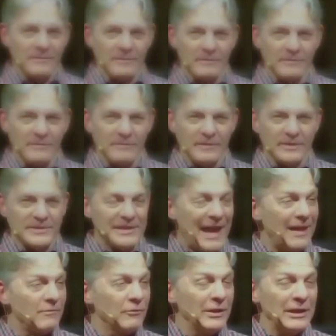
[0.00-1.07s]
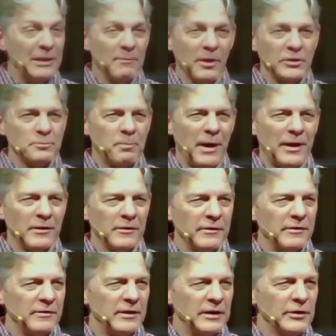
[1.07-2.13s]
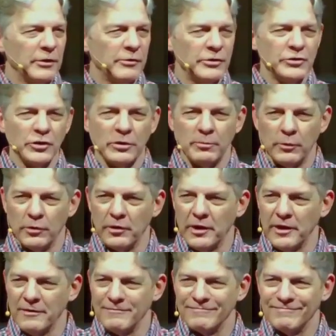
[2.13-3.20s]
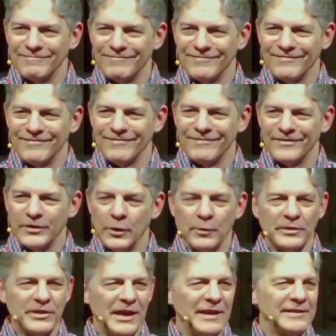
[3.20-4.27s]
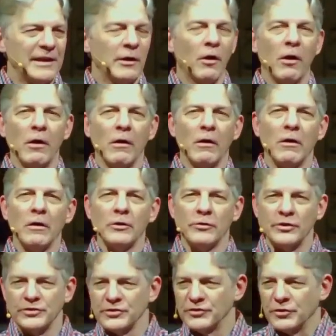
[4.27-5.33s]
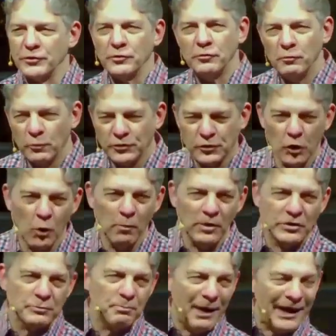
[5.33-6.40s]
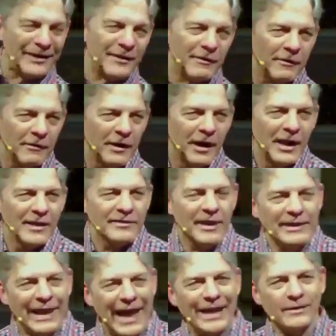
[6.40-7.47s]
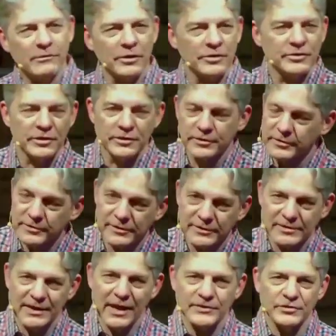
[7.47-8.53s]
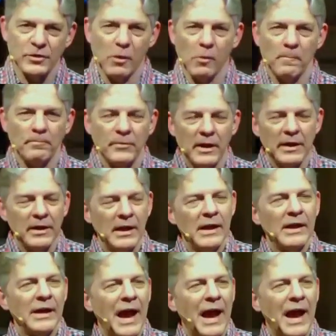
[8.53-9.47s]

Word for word: part it's not really much better in the Christian community. You would think that, oh, Christians are doing so much better than non Christians. It's not so.